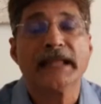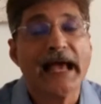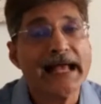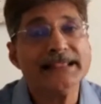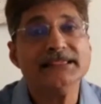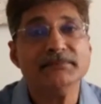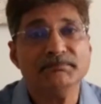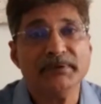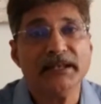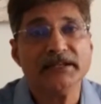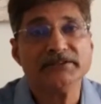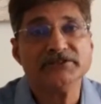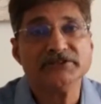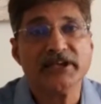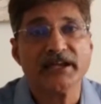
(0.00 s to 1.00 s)
and the
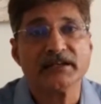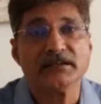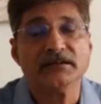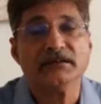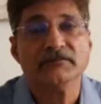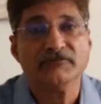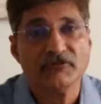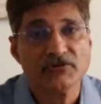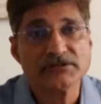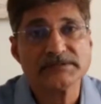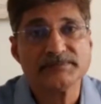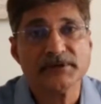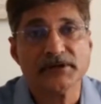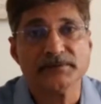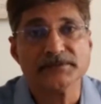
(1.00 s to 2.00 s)
pellet checked for
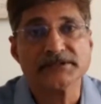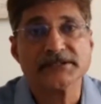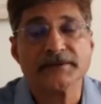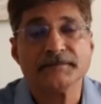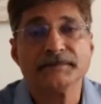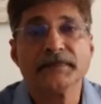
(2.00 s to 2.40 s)
sperms.